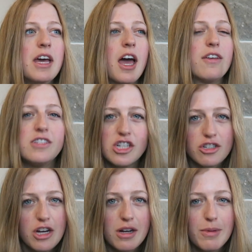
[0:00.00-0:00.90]
I've seen her
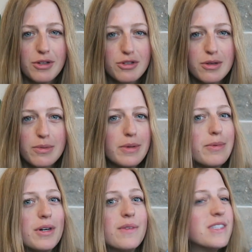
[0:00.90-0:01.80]
talk about Normal
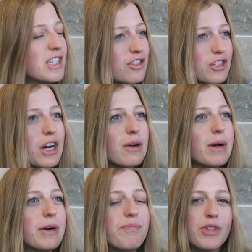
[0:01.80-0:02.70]
People, I've seen her talk
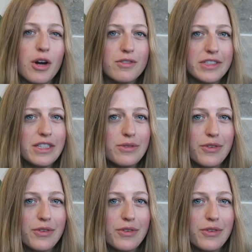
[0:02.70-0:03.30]
about Conversation